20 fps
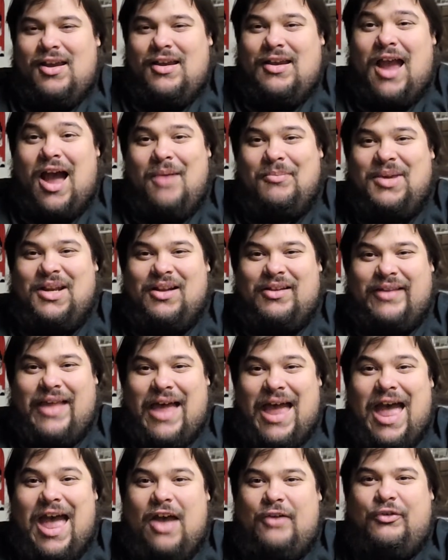got me to
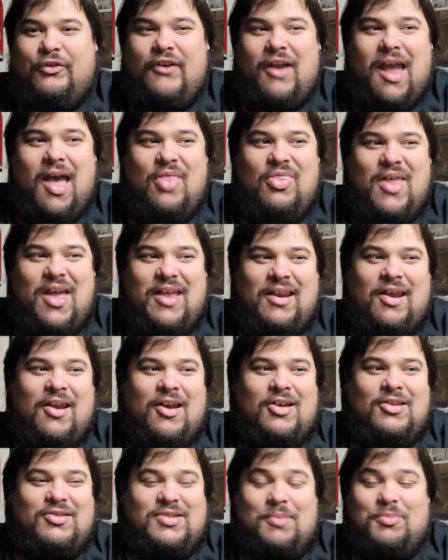laugh, and
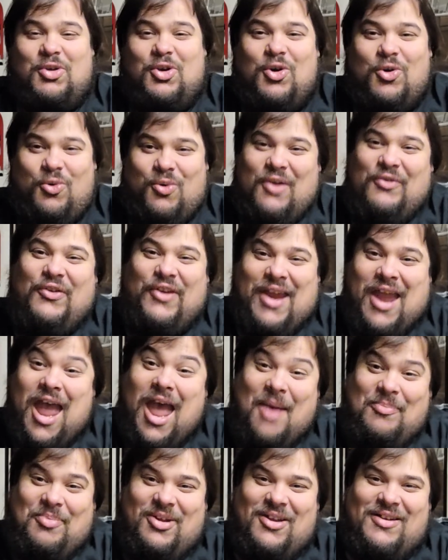then something horrific
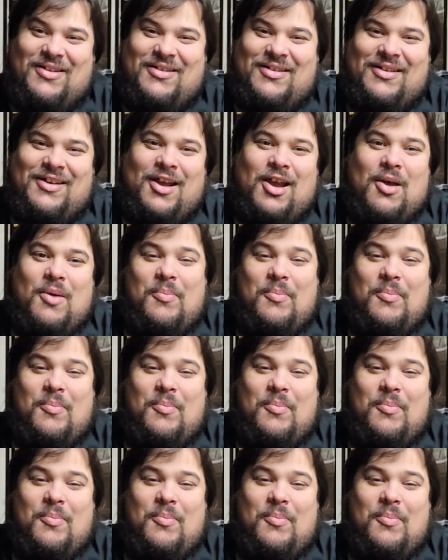happened.